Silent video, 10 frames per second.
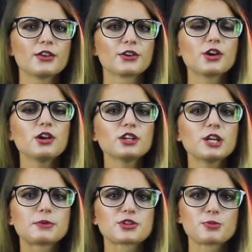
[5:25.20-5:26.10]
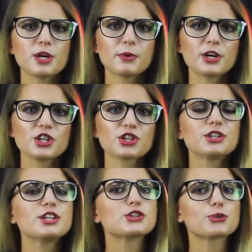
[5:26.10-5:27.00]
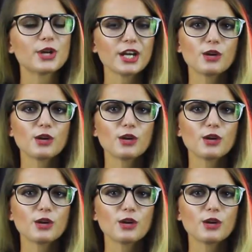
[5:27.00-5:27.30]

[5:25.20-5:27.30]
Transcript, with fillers: The goalkeeper's preparation is very